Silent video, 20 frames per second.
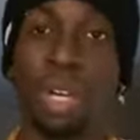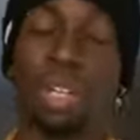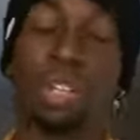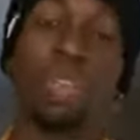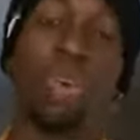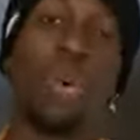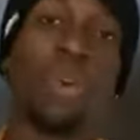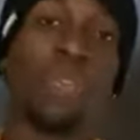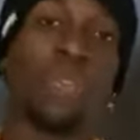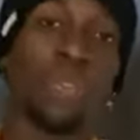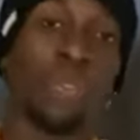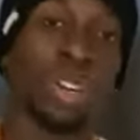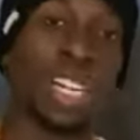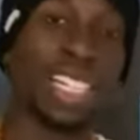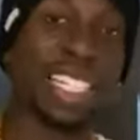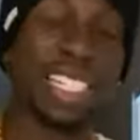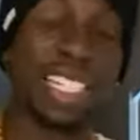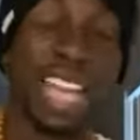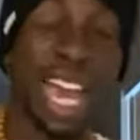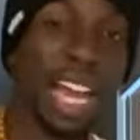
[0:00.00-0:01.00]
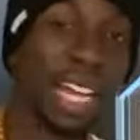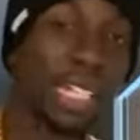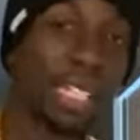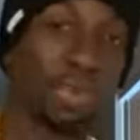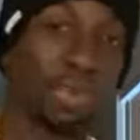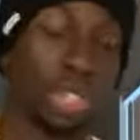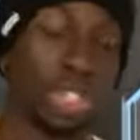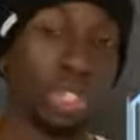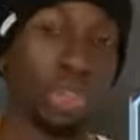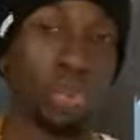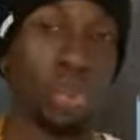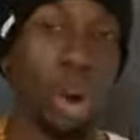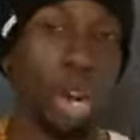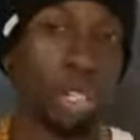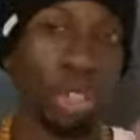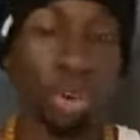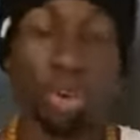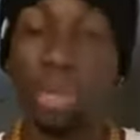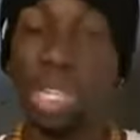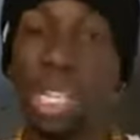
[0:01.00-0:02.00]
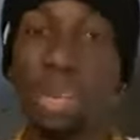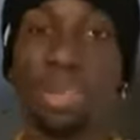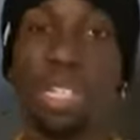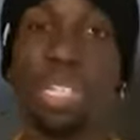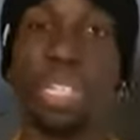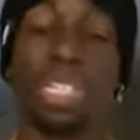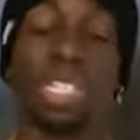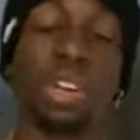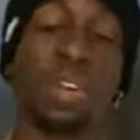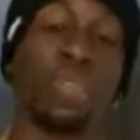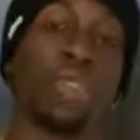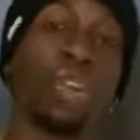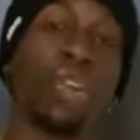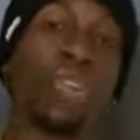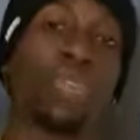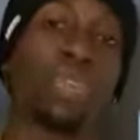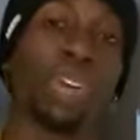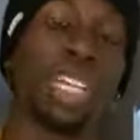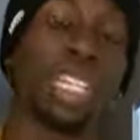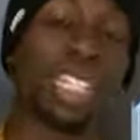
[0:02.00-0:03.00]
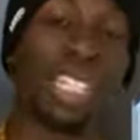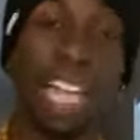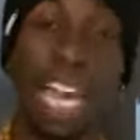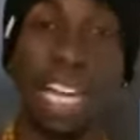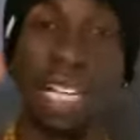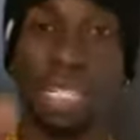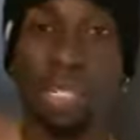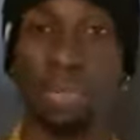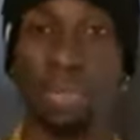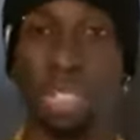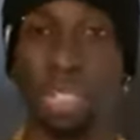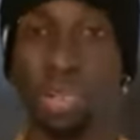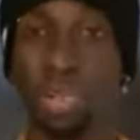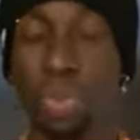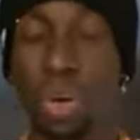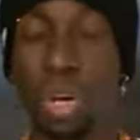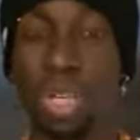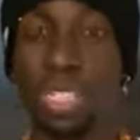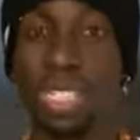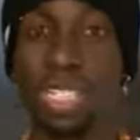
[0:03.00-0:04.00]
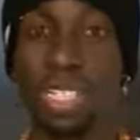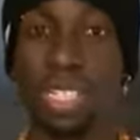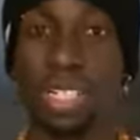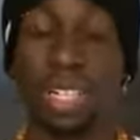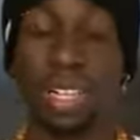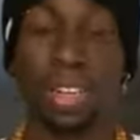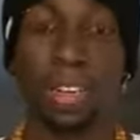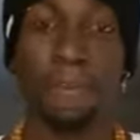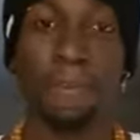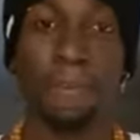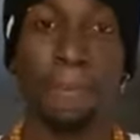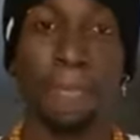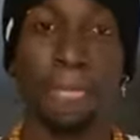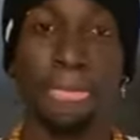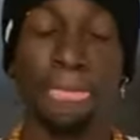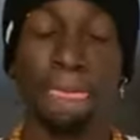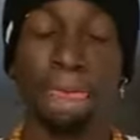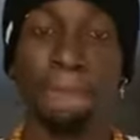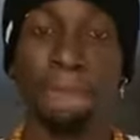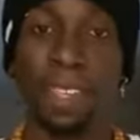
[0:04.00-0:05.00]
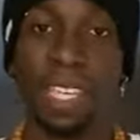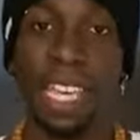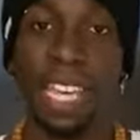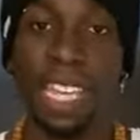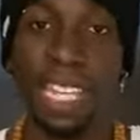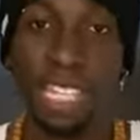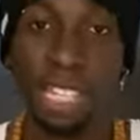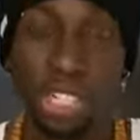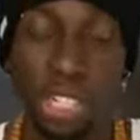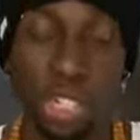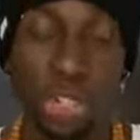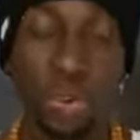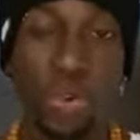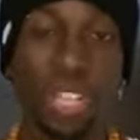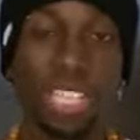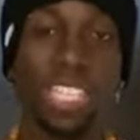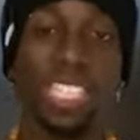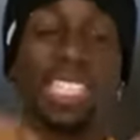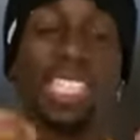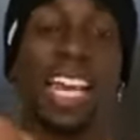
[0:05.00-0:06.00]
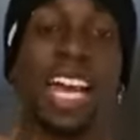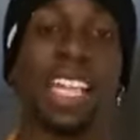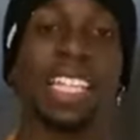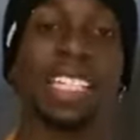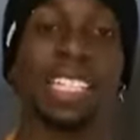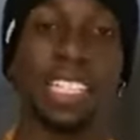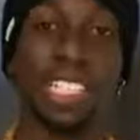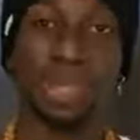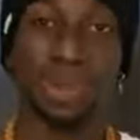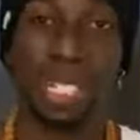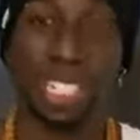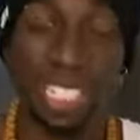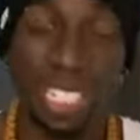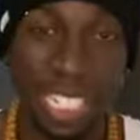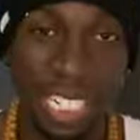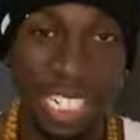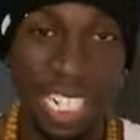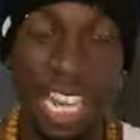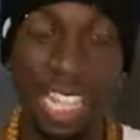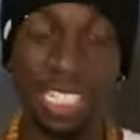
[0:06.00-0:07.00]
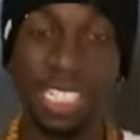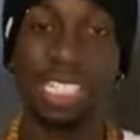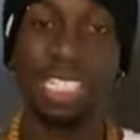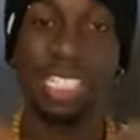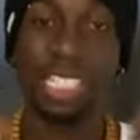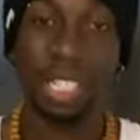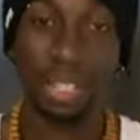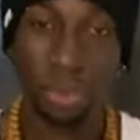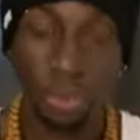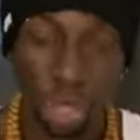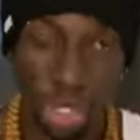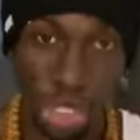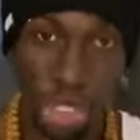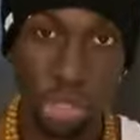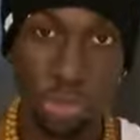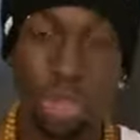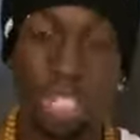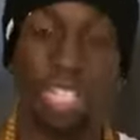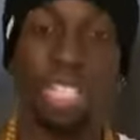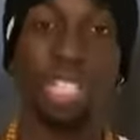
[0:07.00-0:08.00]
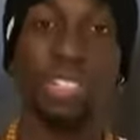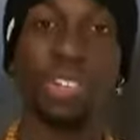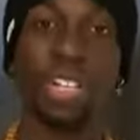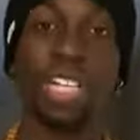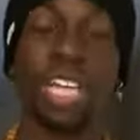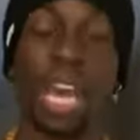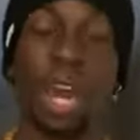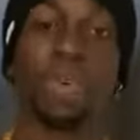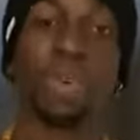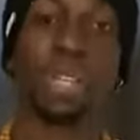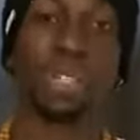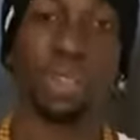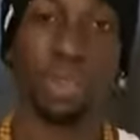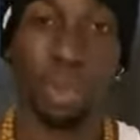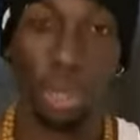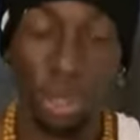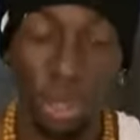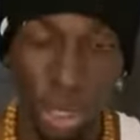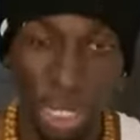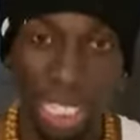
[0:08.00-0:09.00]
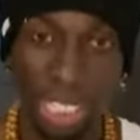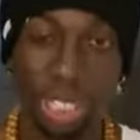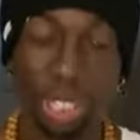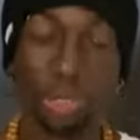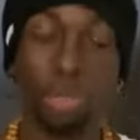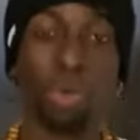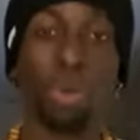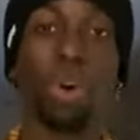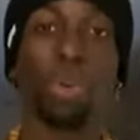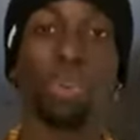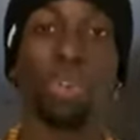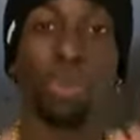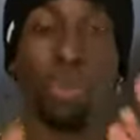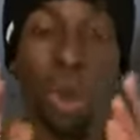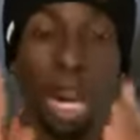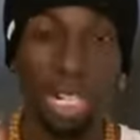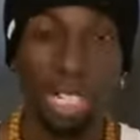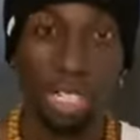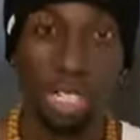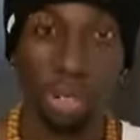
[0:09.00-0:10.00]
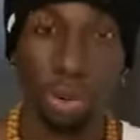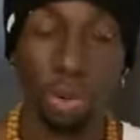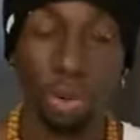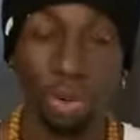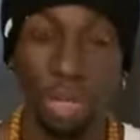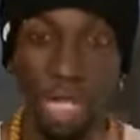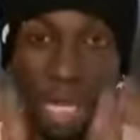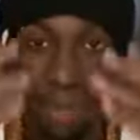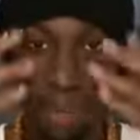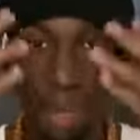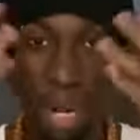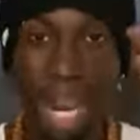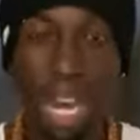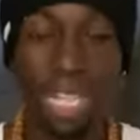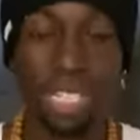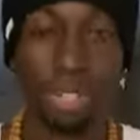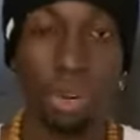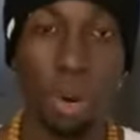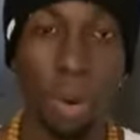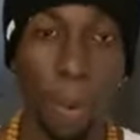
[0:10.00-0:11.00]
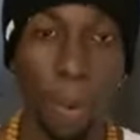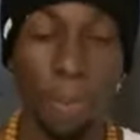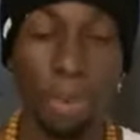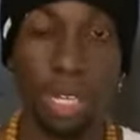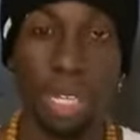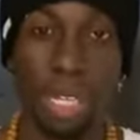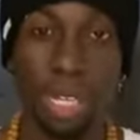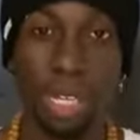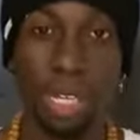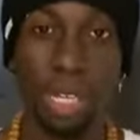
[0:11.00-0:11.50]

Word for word: going for exactly what you want. Don't limit yourself. Go for exactly what you want. And enjoy the challenges because the challenges is what strengthen your character. And look at the growth. Watch the growth. Keep your eyes open